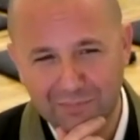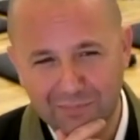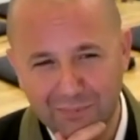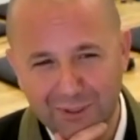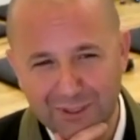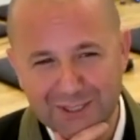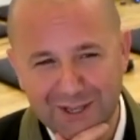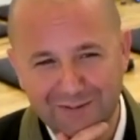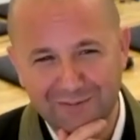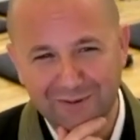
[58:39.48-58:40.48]

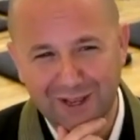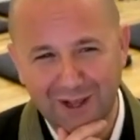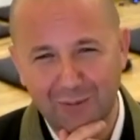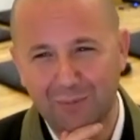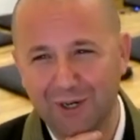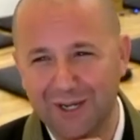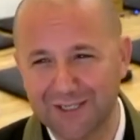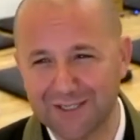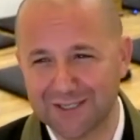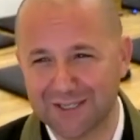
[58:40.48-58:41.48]
Bodhisattva, Albert
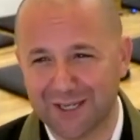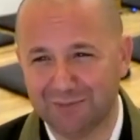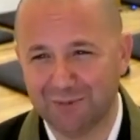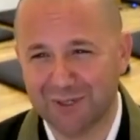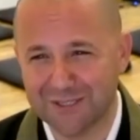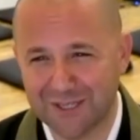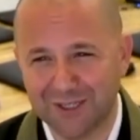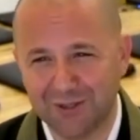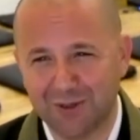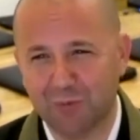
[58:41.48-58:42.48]
Einstein, where he said,
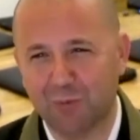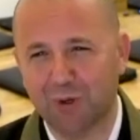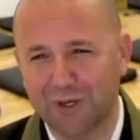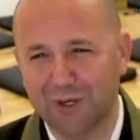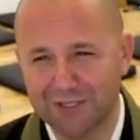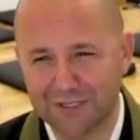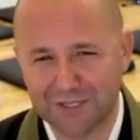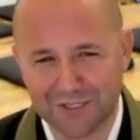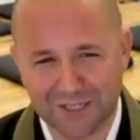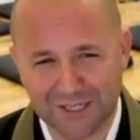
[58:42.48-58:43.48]
our work is
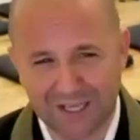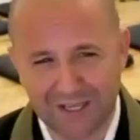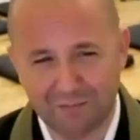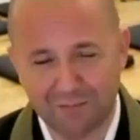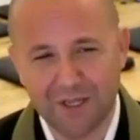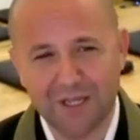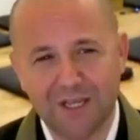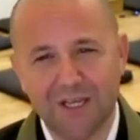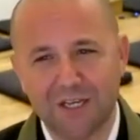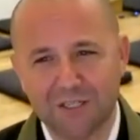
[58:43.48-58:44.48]
just to keep
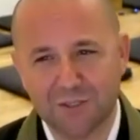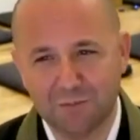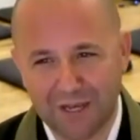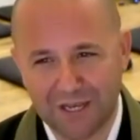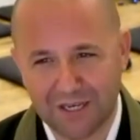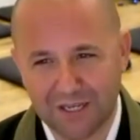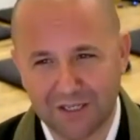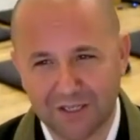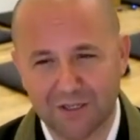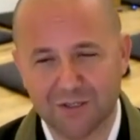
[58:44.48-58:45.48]

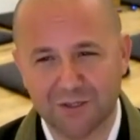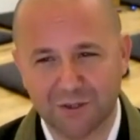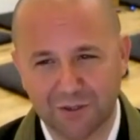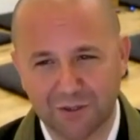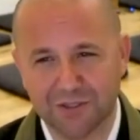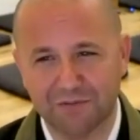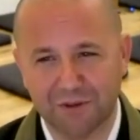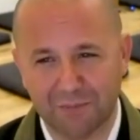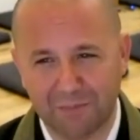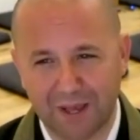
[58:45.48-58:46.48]
expanding the circles of
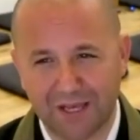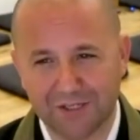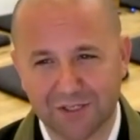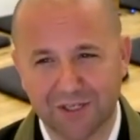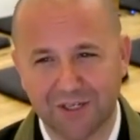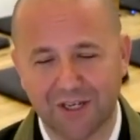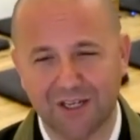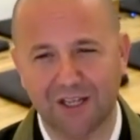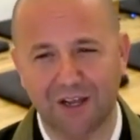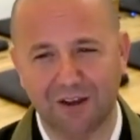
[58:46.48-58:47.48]
compassion and
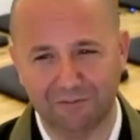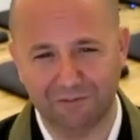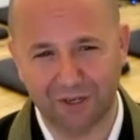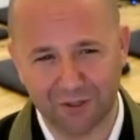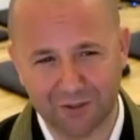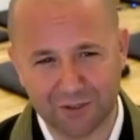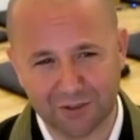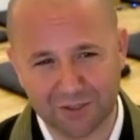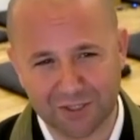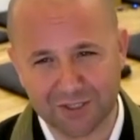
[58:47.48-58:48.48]
love, so
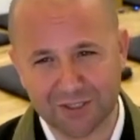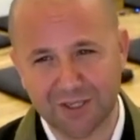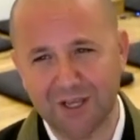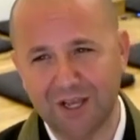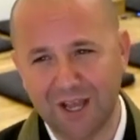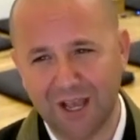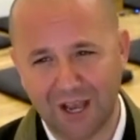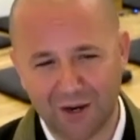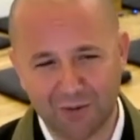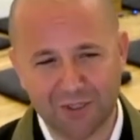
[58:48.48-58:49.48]
it's just, how
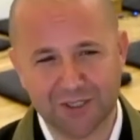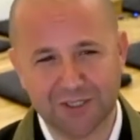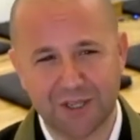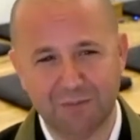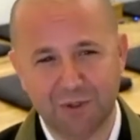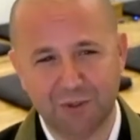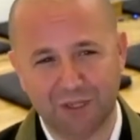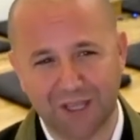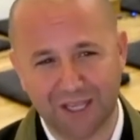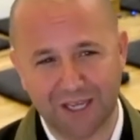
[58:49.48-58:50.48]
do we just keep
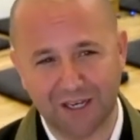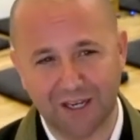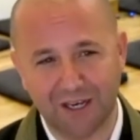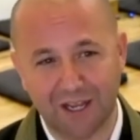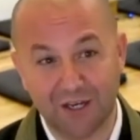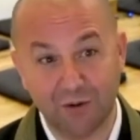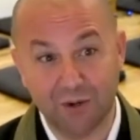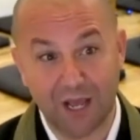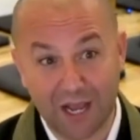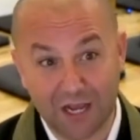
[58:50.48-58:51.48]
doing that? And I don't
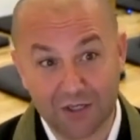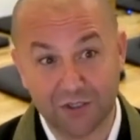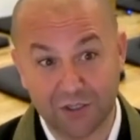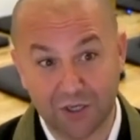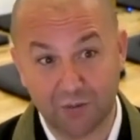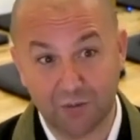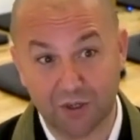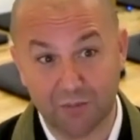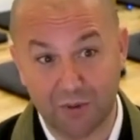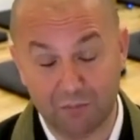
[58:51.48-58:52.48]
actually know what
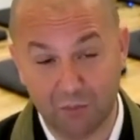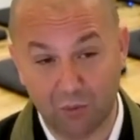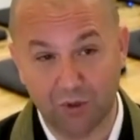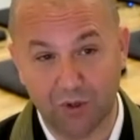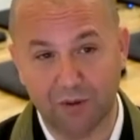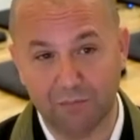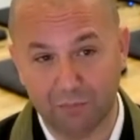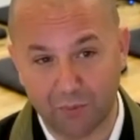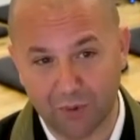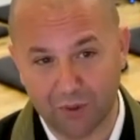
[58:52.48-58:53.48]
could be more
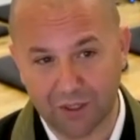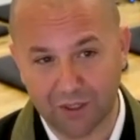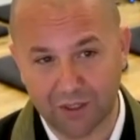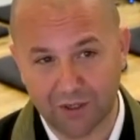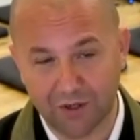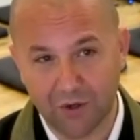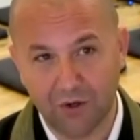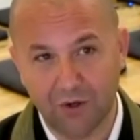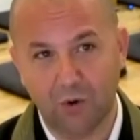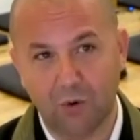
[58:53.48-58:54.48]
important
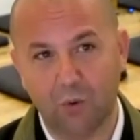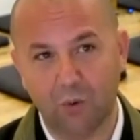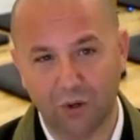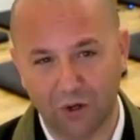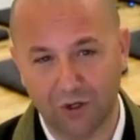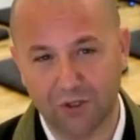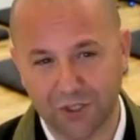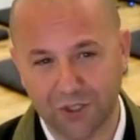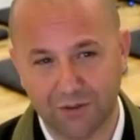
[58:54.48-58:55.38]
or urgent,